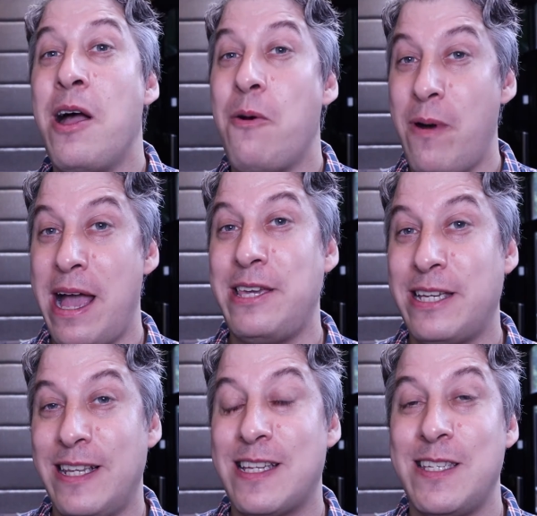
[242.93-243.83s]
where you
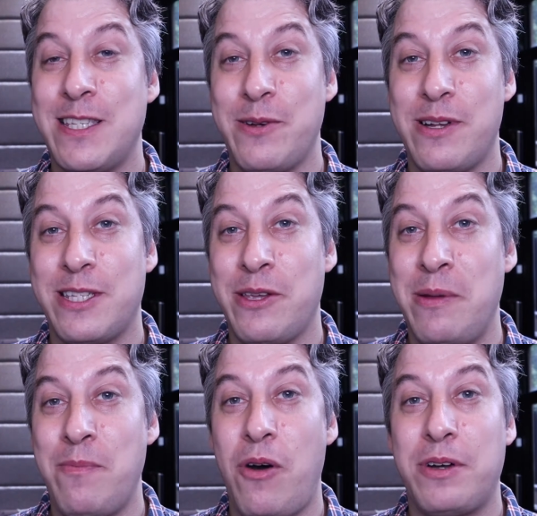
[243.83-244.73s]
can listen to us
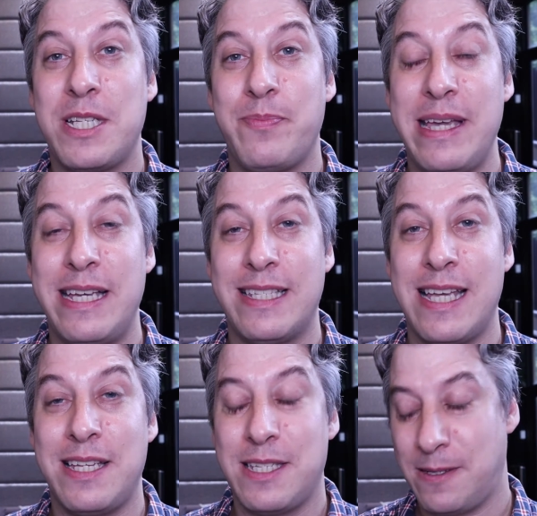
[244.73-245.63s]
doing mock speaking
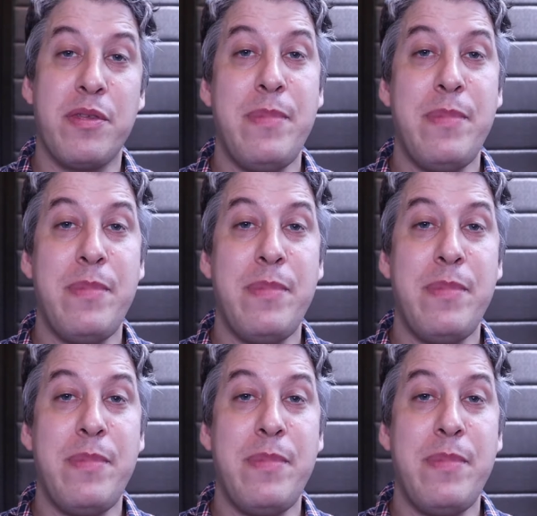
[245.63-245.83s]
tests.